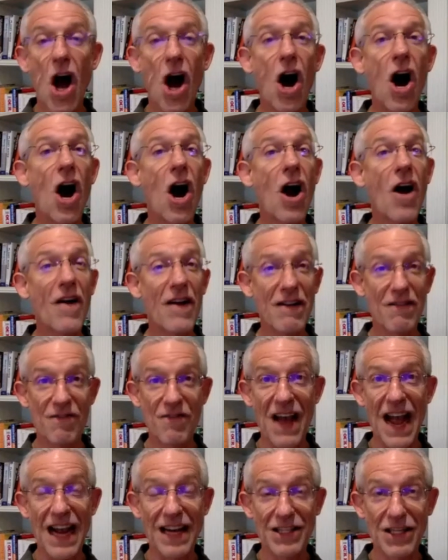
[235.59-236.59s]
are in
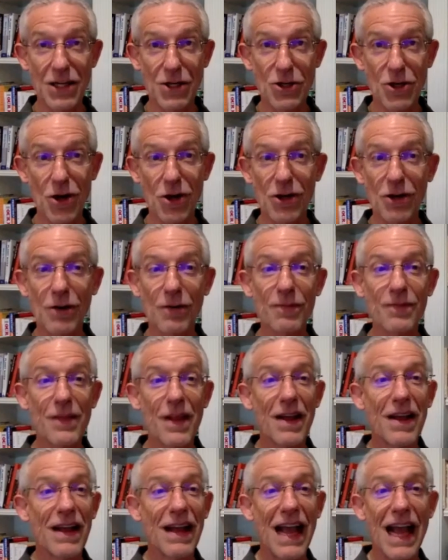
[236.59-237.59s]
fact eternal
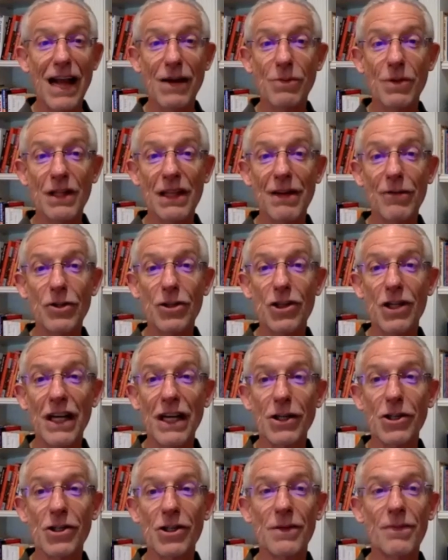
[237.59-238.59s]
and will never
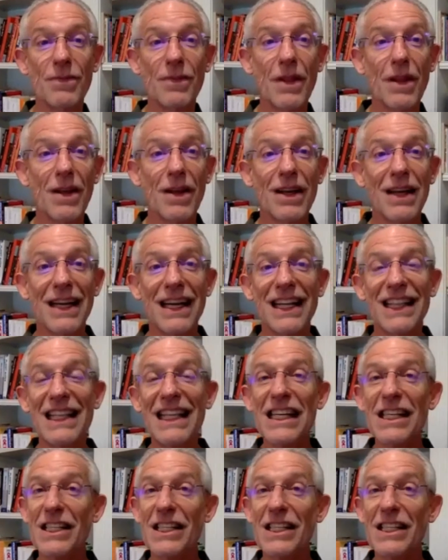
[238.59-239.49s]
change. These